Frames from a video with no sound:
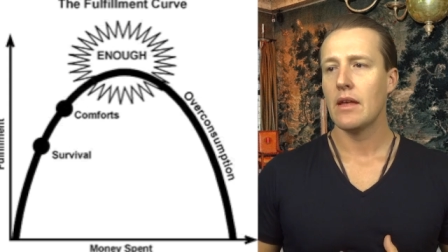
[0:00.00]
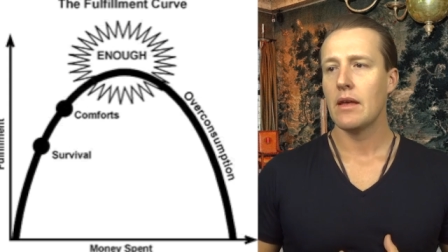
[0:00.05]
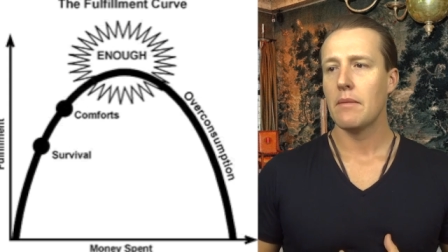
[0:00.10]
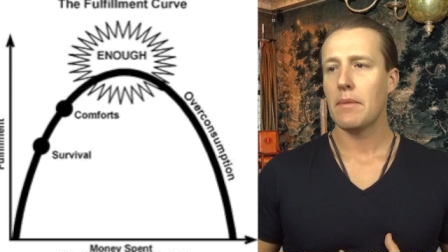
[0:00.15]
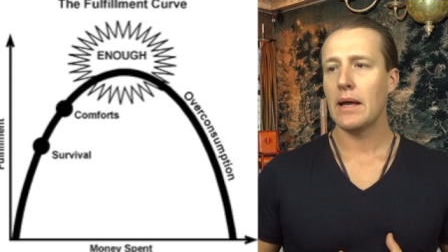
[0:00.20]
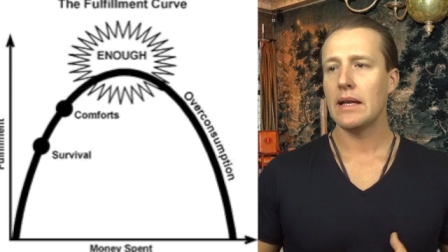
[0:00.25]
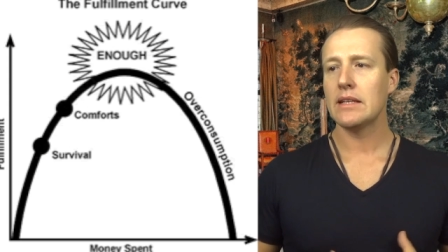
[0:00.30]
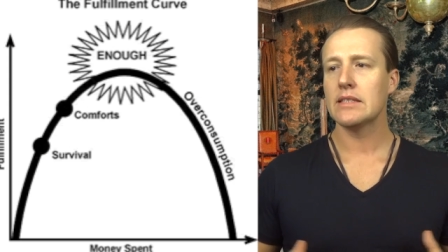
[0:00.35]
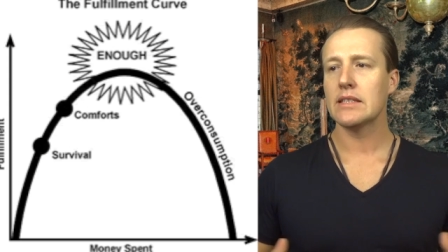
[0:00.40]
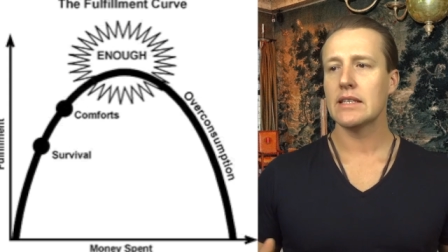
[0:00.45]

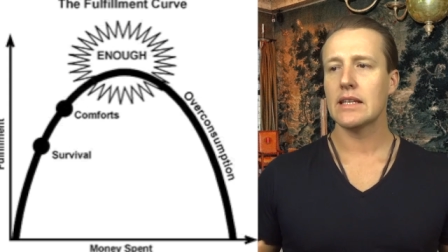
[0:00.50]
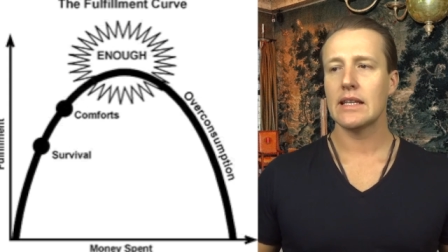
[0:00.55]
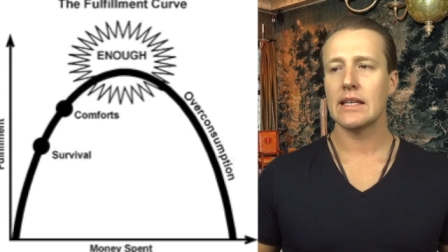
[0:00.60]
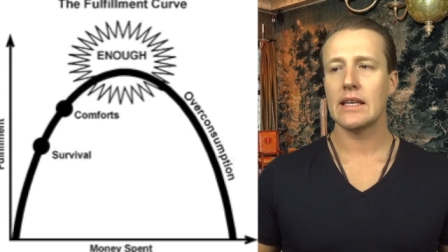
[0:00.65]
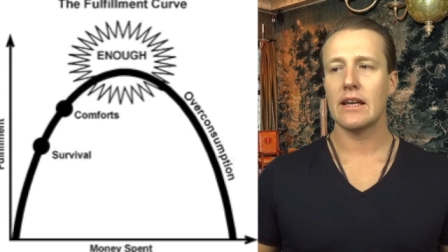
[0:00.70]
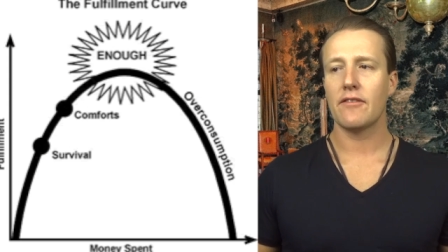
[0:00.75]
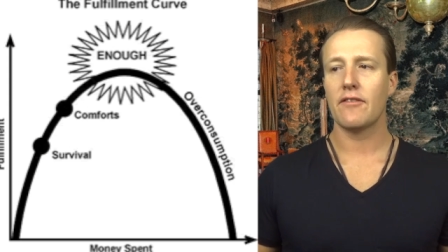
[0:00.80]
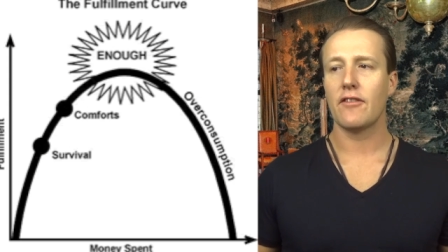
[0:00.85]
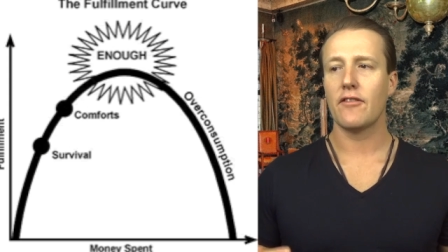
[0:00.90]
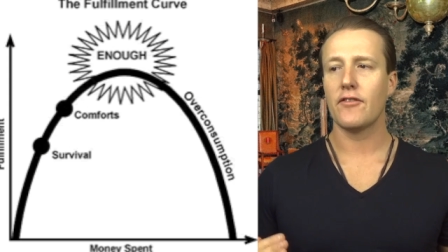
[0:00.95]
basically
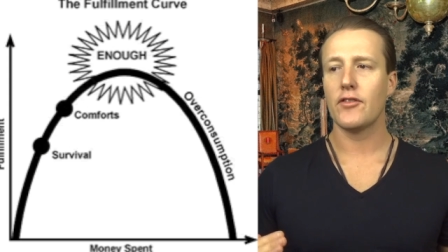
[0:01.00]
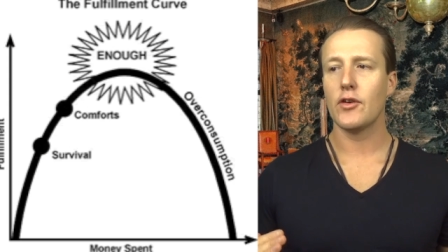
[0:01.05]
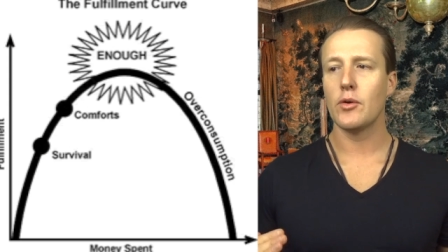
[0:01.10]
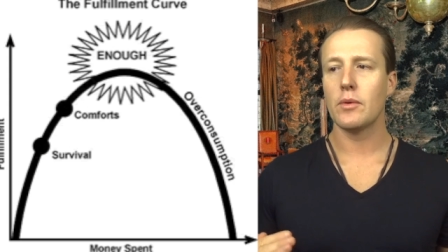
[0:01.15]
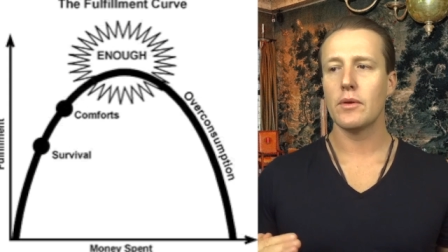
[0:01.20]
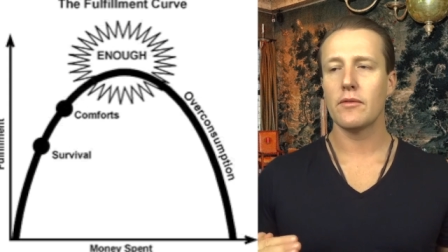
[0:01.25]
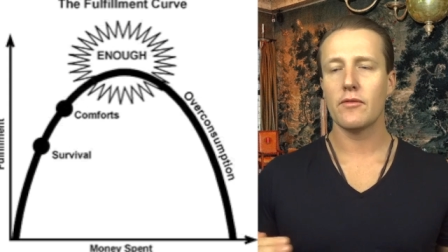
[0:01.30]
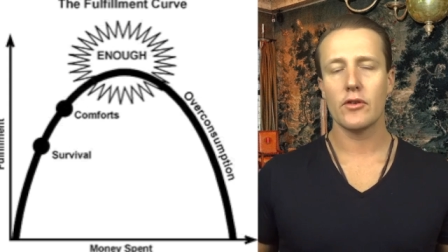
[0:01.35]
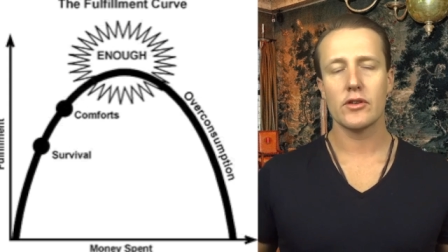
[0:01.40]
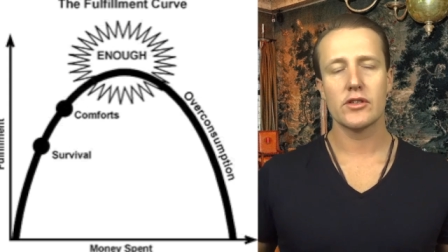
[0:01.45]
a
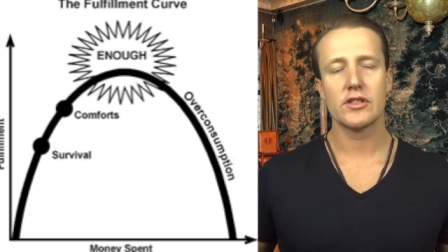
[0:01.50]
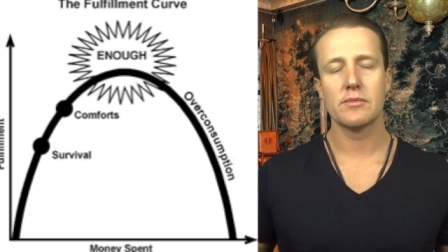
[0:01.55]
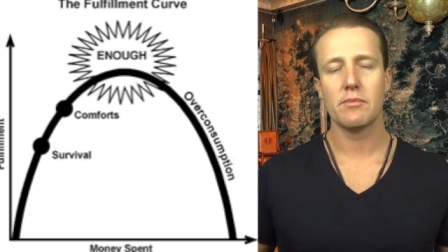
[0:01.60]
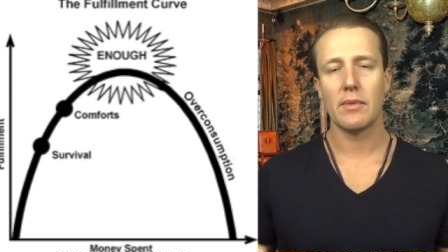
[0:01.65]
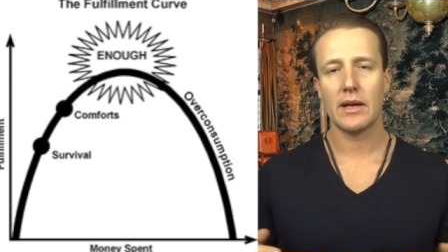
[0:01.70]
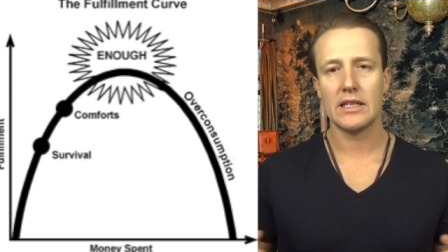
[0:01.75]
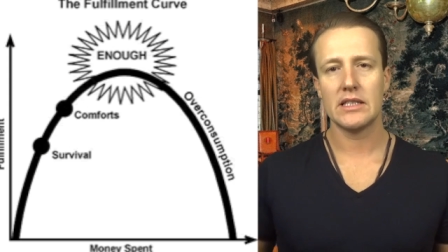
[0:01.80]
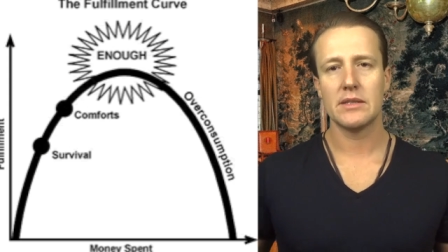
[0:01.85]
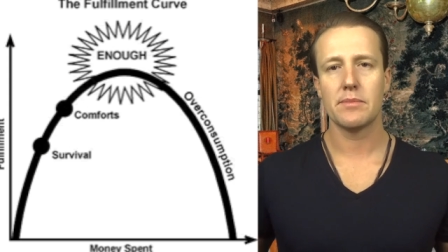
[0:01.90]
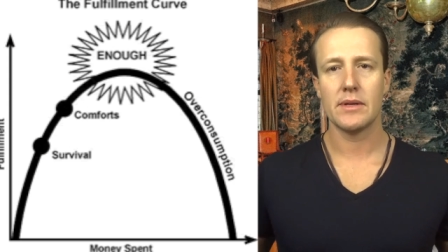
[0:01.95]
fulfillment versus
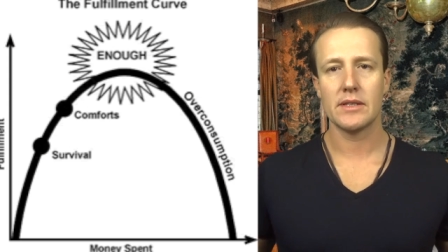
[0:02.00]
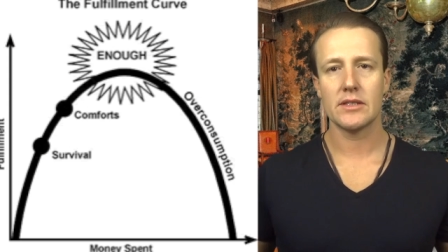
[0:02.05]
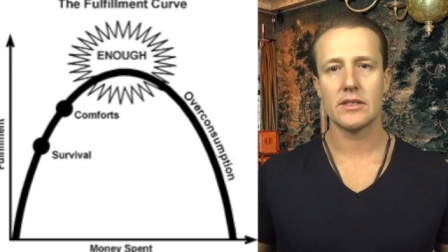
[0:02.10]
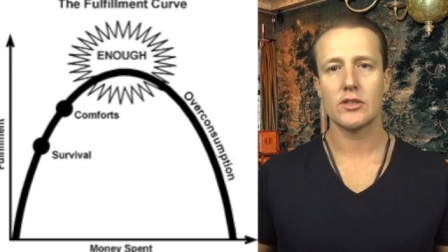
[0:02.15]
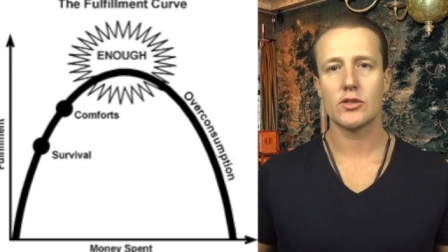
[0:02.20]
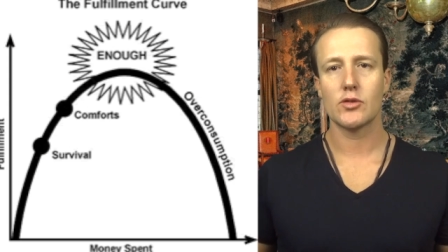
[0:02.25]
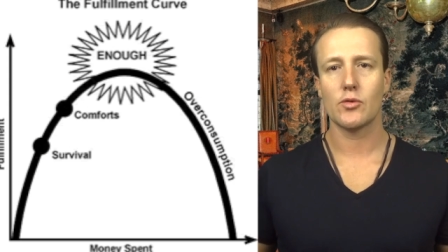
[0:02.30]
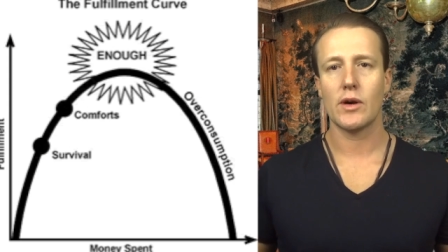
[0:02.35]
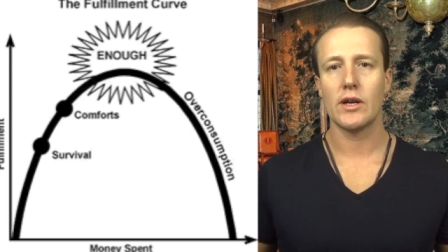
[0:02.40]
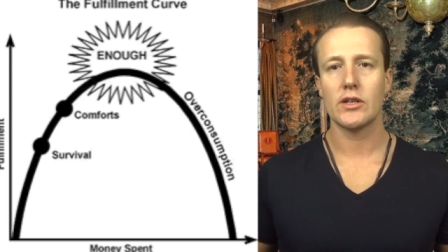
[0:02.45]
money spent
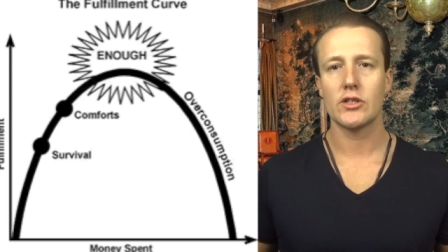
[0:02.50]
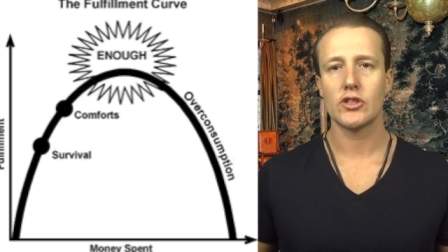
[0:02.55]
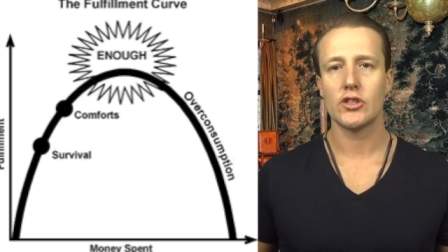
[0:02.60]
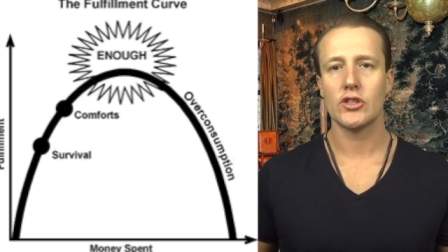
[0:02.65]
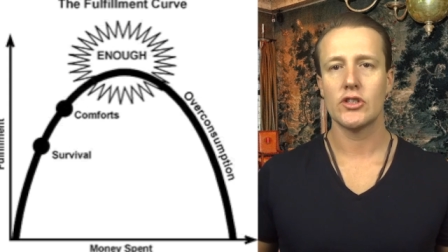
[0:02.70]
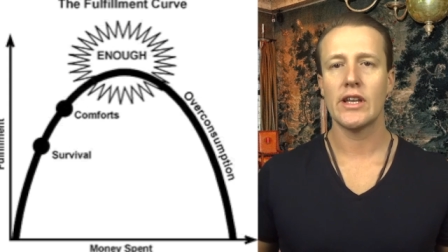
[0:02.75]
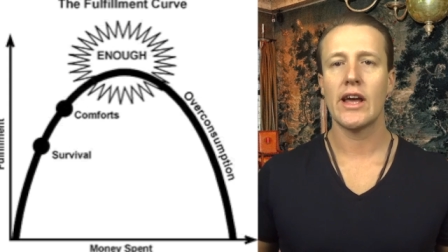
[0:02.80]
situation.